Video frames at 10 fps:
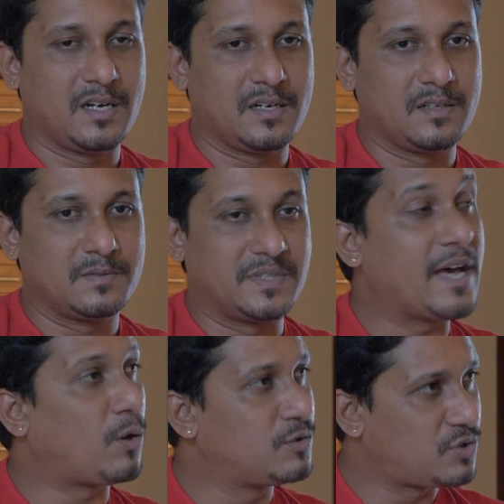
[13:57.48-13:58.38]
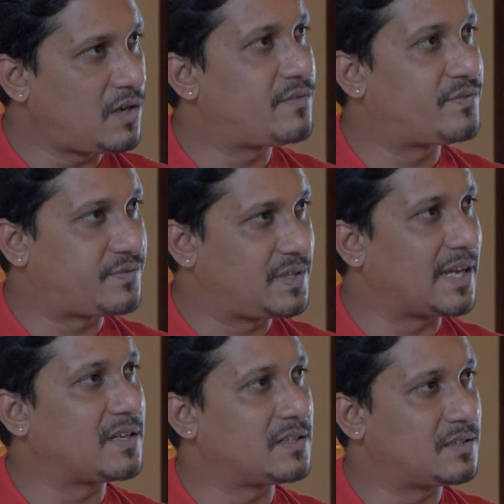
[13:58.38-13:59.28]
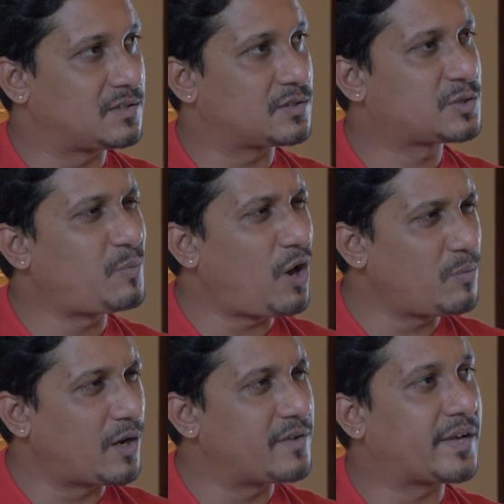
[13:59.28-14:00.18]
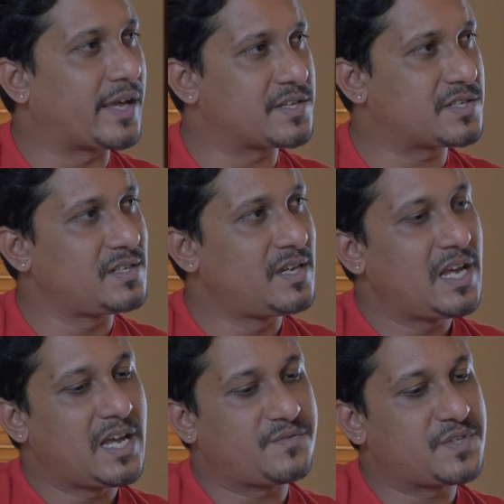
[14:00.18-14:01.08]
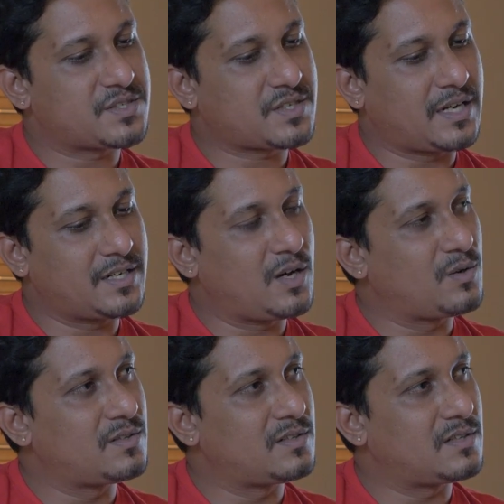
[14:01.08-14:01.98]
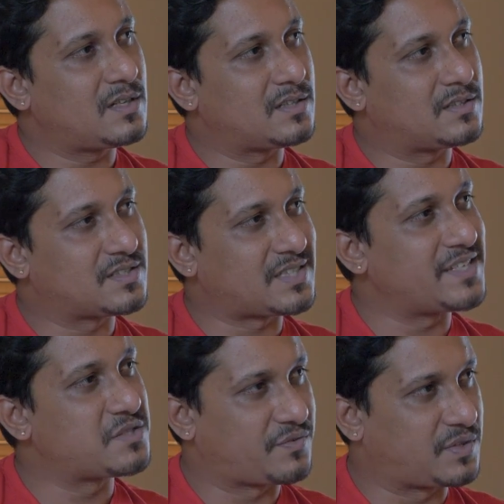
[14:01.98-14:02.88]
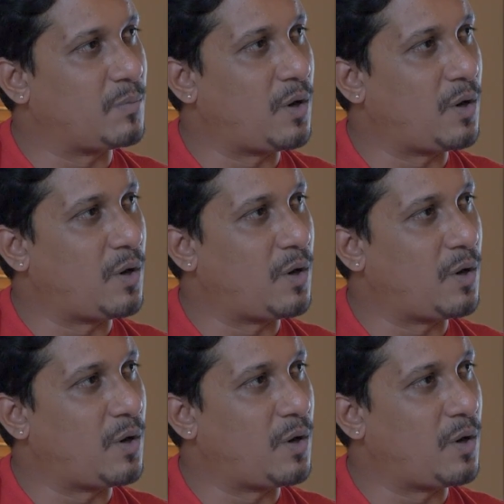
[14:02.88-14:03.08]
There also I've done a small modification. I've just cut down the size of the